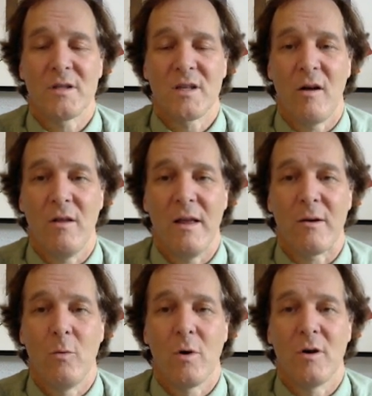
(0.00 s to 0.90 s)
let's call it
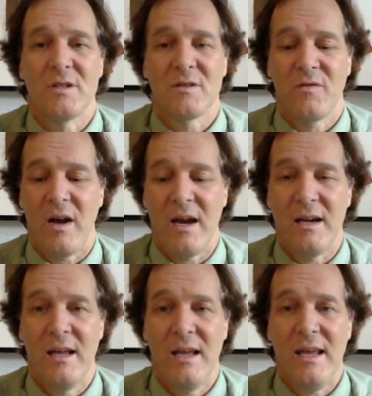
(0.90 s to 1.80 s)
like words is
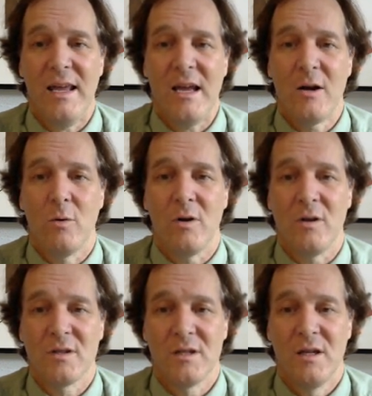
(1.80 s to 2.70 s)
fine,
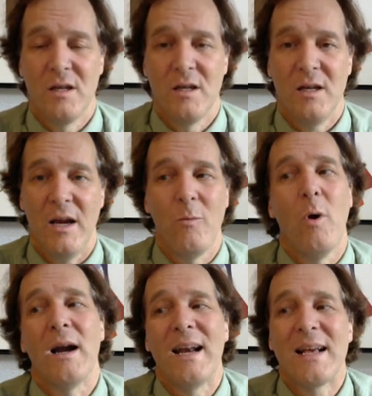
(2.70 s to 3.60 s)
equals, and what?